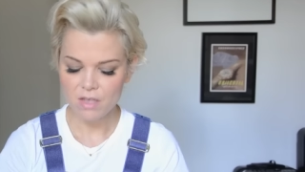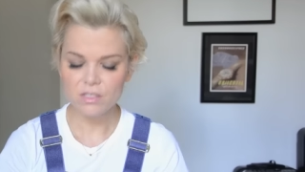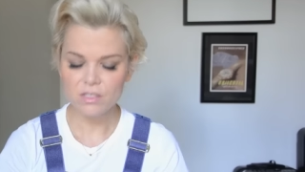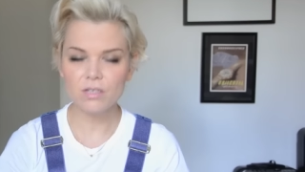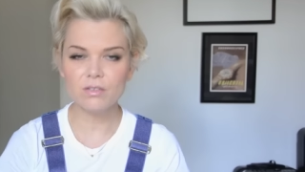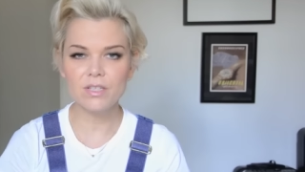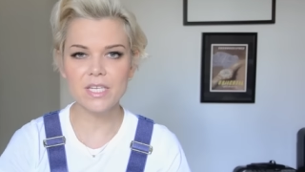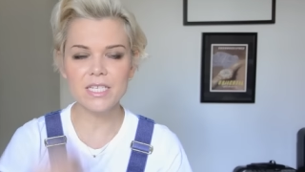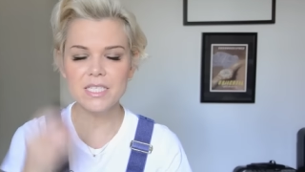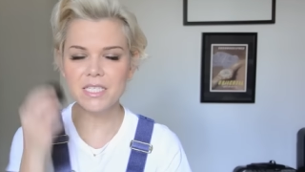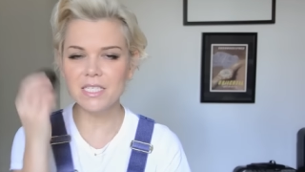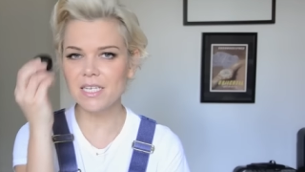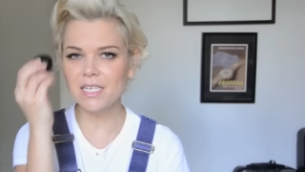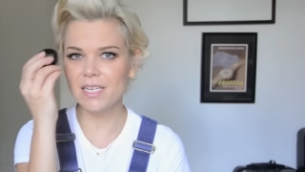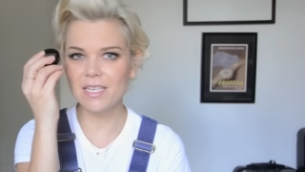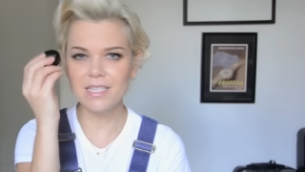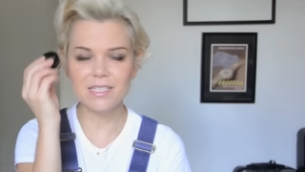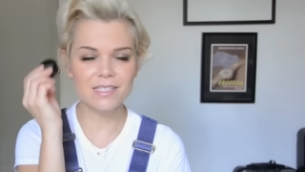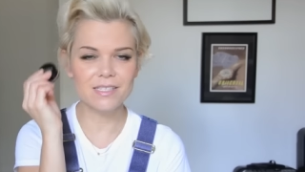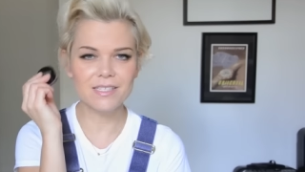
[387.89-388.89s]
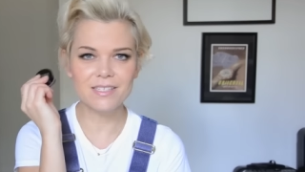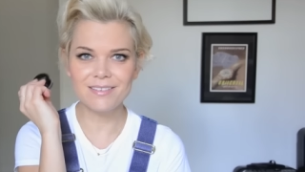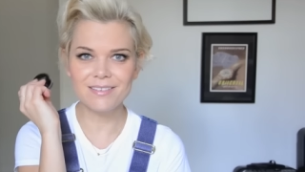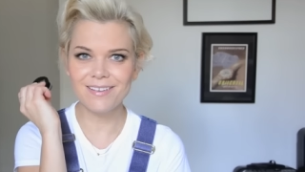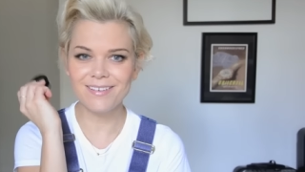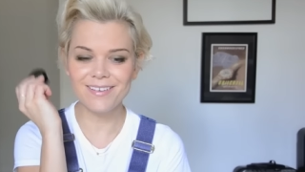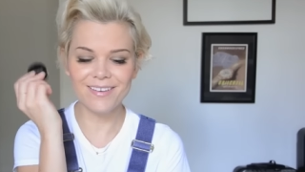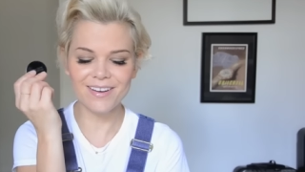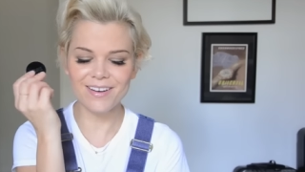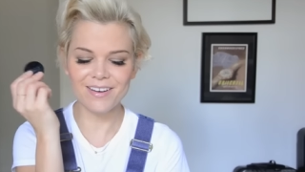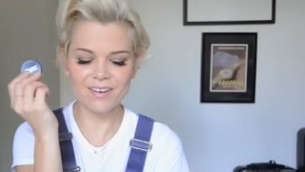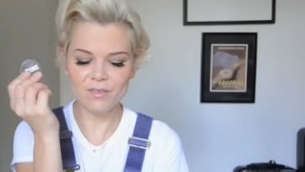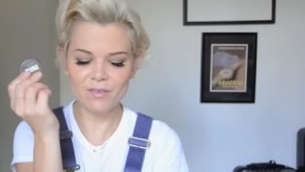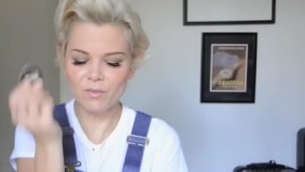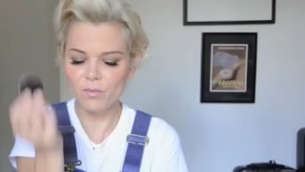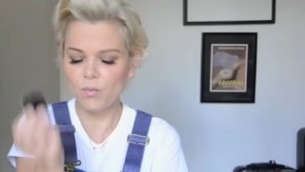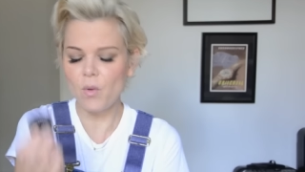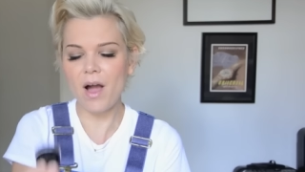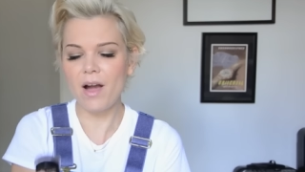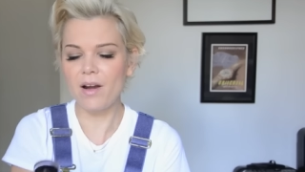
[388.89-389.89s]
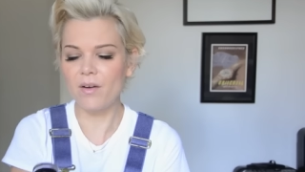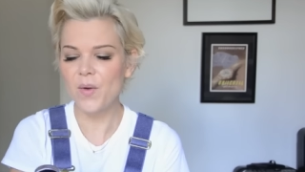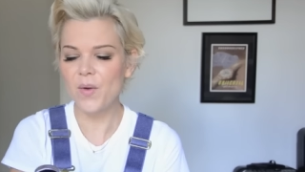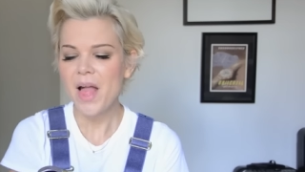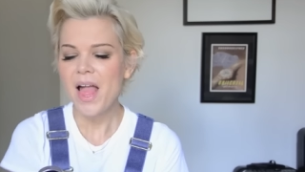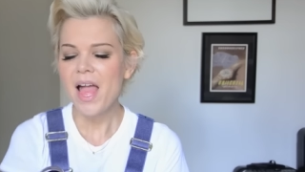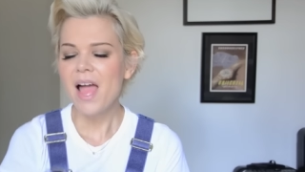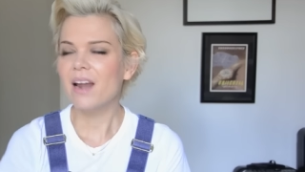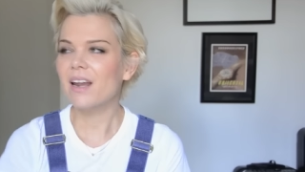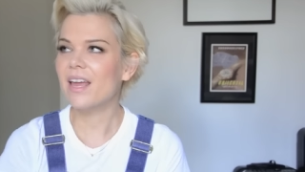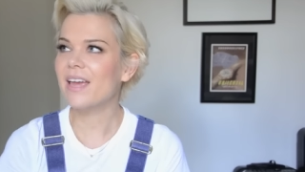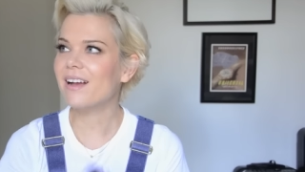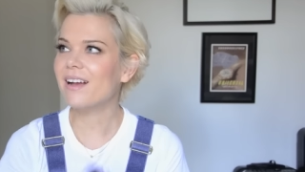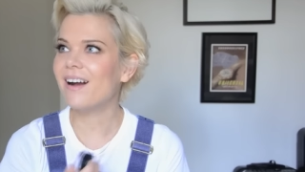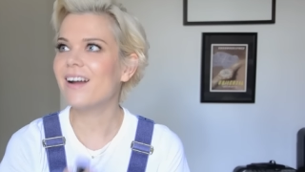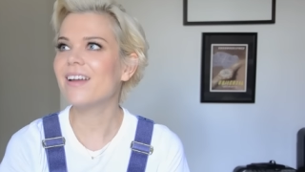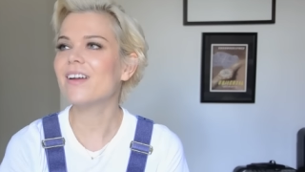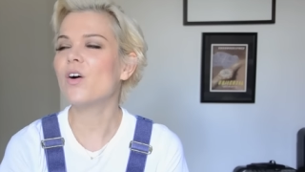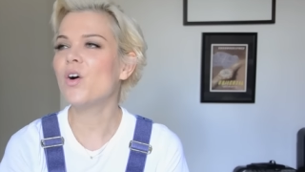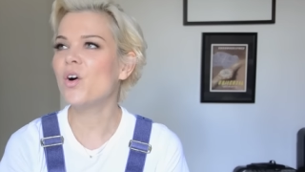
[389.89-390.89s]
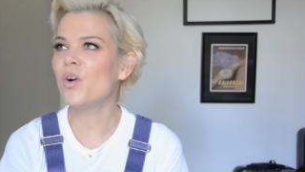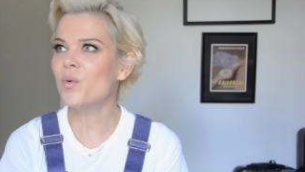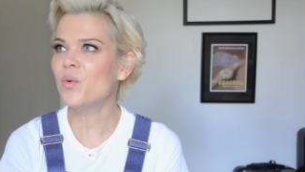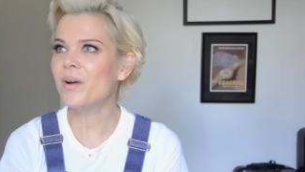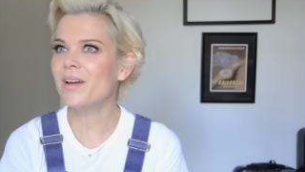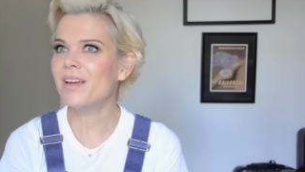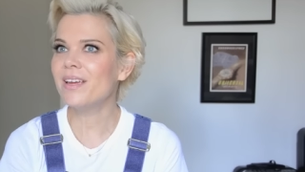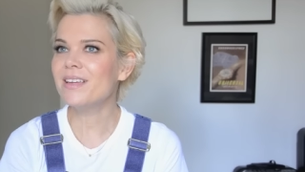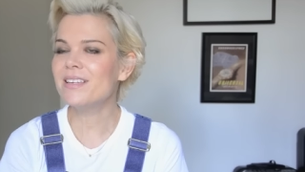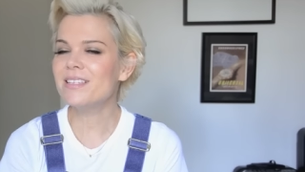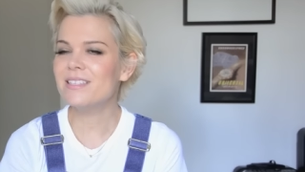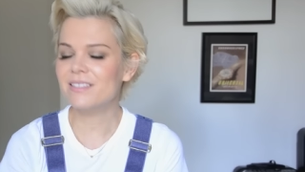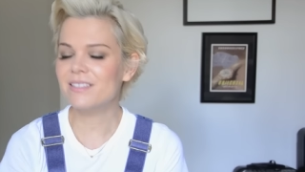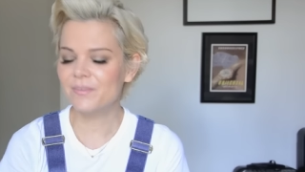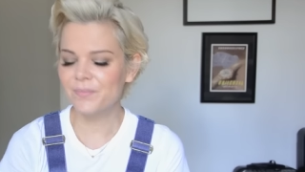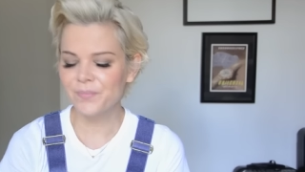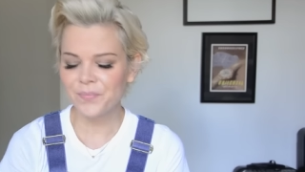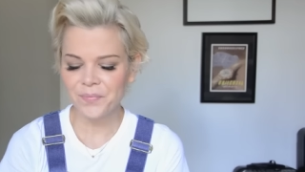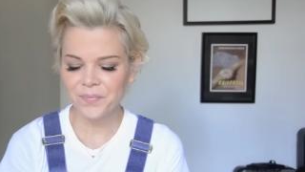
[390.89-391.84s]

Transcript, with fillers: So this is, wow. Like I always,